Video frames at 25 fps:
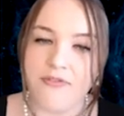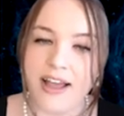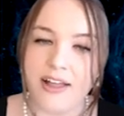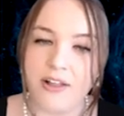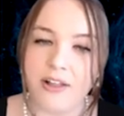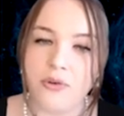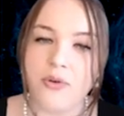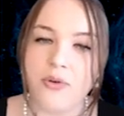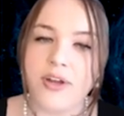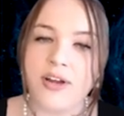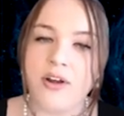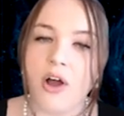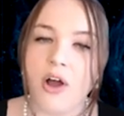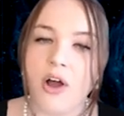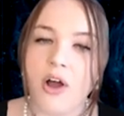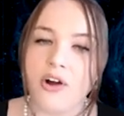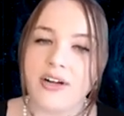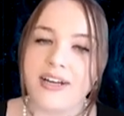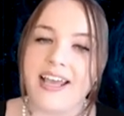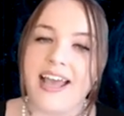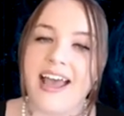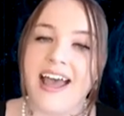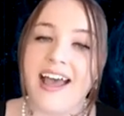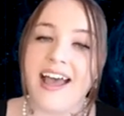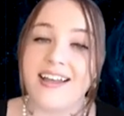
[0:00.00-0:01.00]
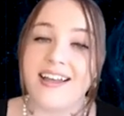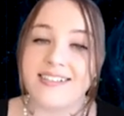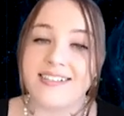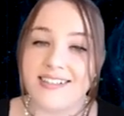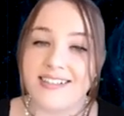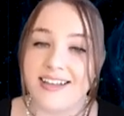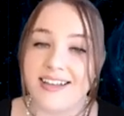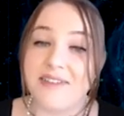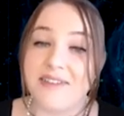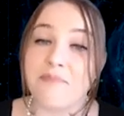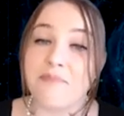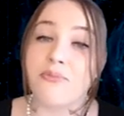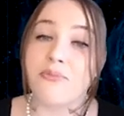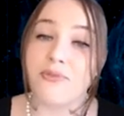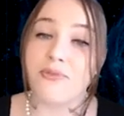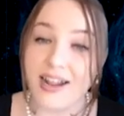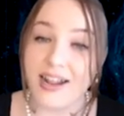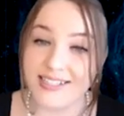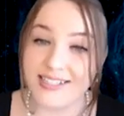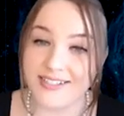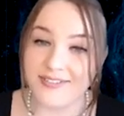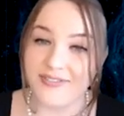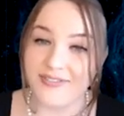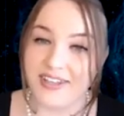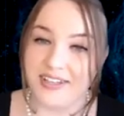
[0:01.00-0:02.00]
Filecoin already has an
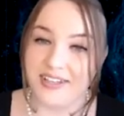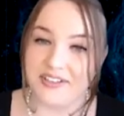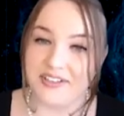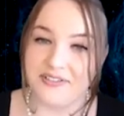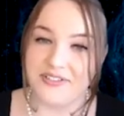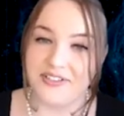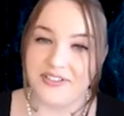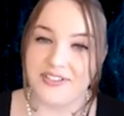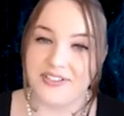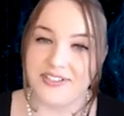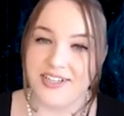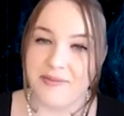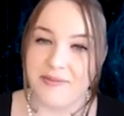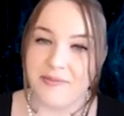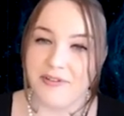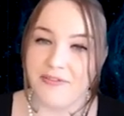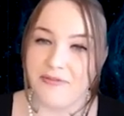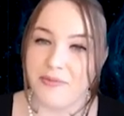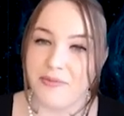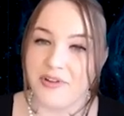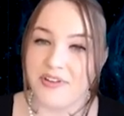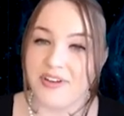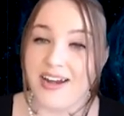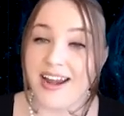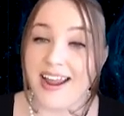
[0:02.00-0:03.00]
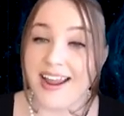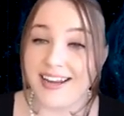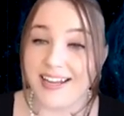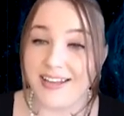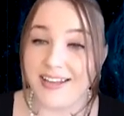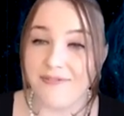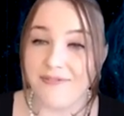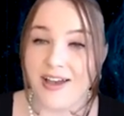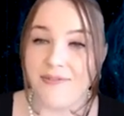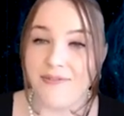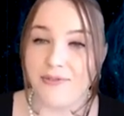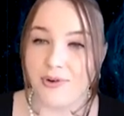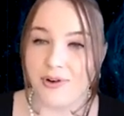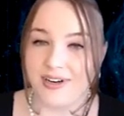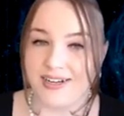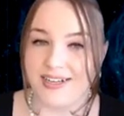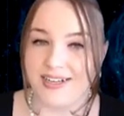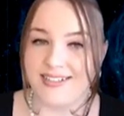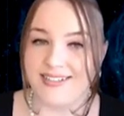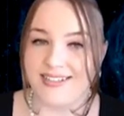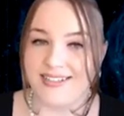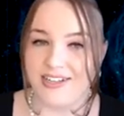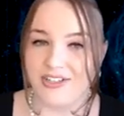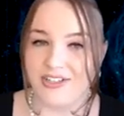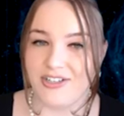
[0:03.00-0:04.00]
impressive ecosystem of more than 85
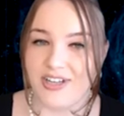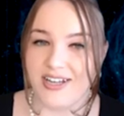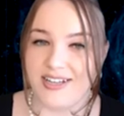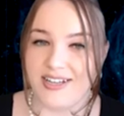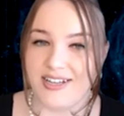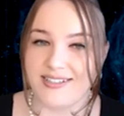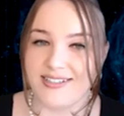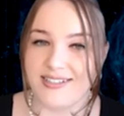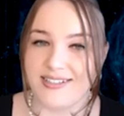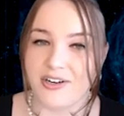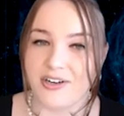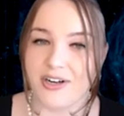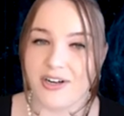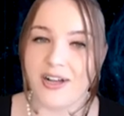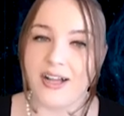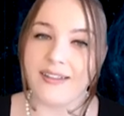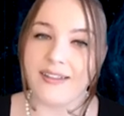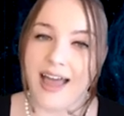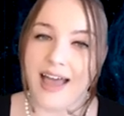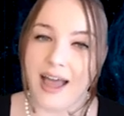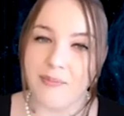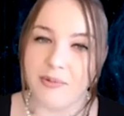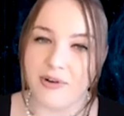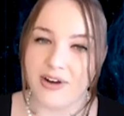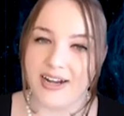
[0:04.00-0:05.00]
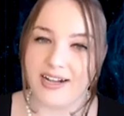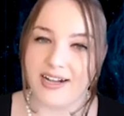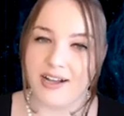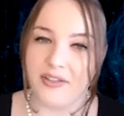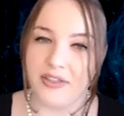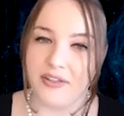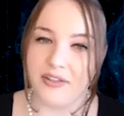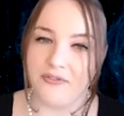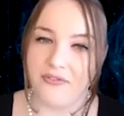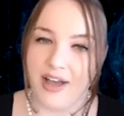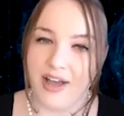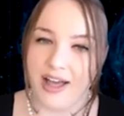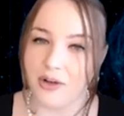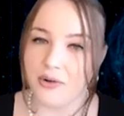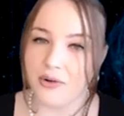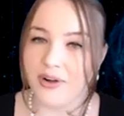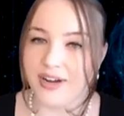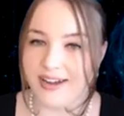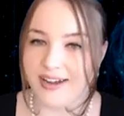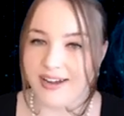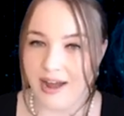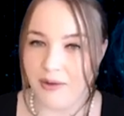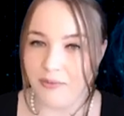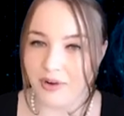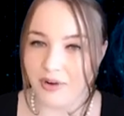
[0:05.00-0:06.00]
organizations that are collaborating on the
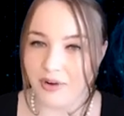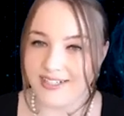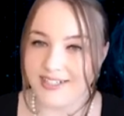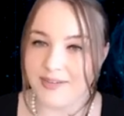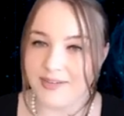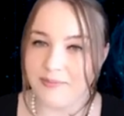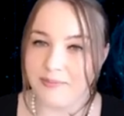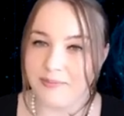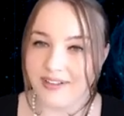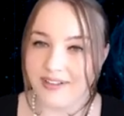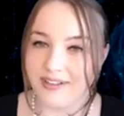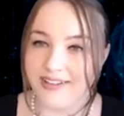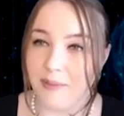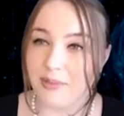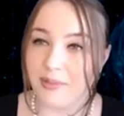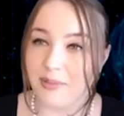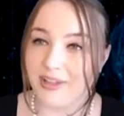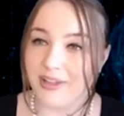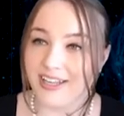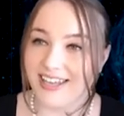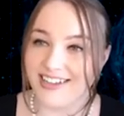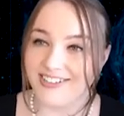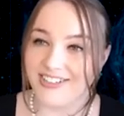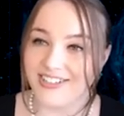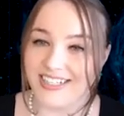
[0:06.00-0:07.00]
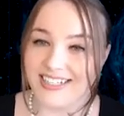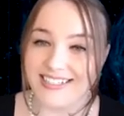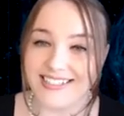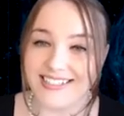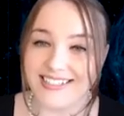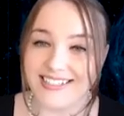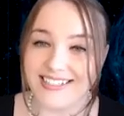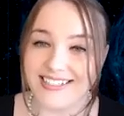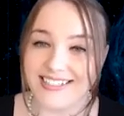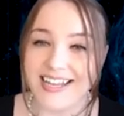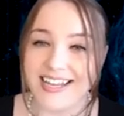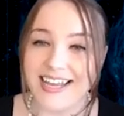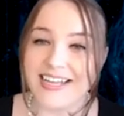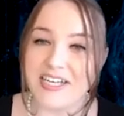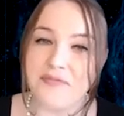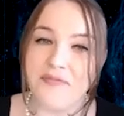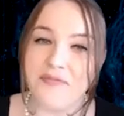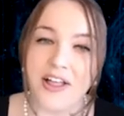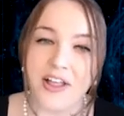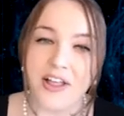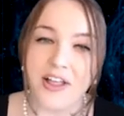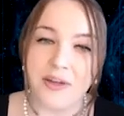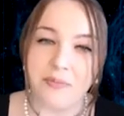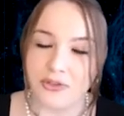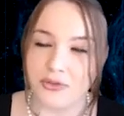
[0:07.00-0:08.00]
Filecoin network to build applications,
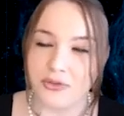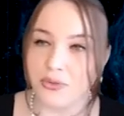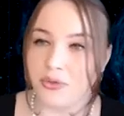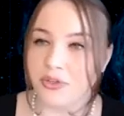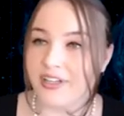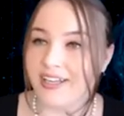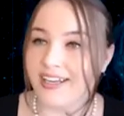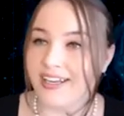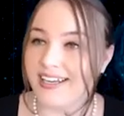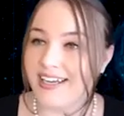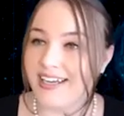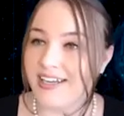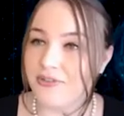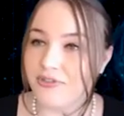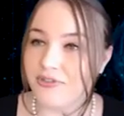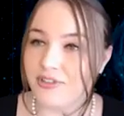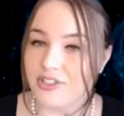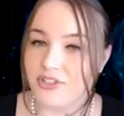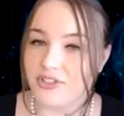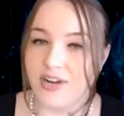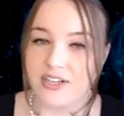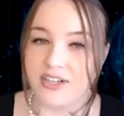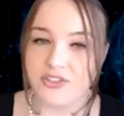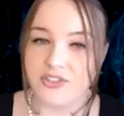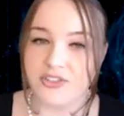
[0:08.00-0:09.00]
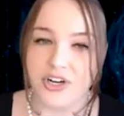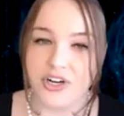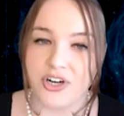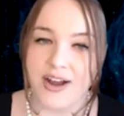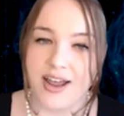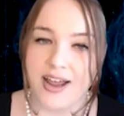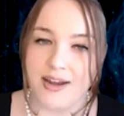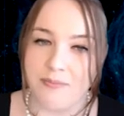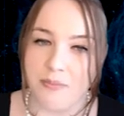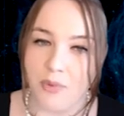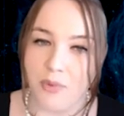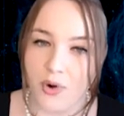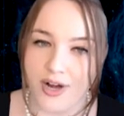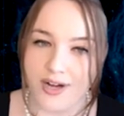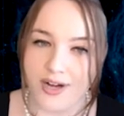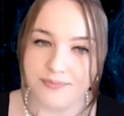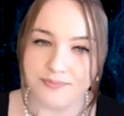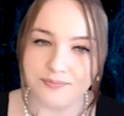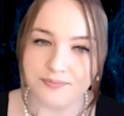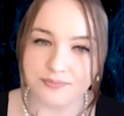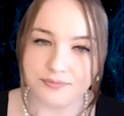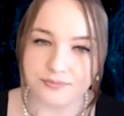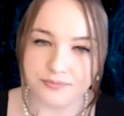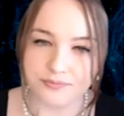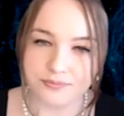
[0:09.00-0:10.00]
developer tooling, infrastructure, and
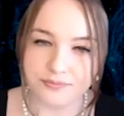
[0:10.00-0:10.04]
more.